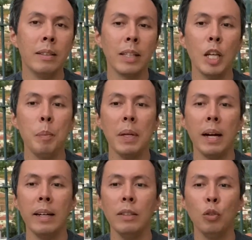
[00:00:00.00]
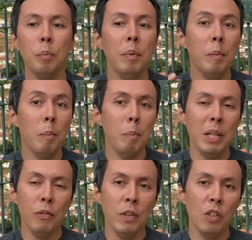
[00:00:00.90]
KPIs to
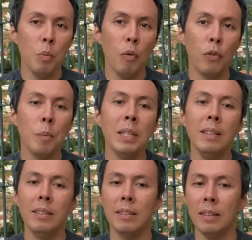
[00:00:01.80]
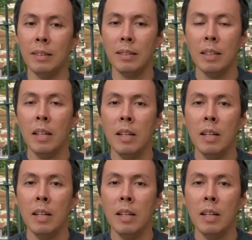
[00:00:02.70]
be visible from a distance.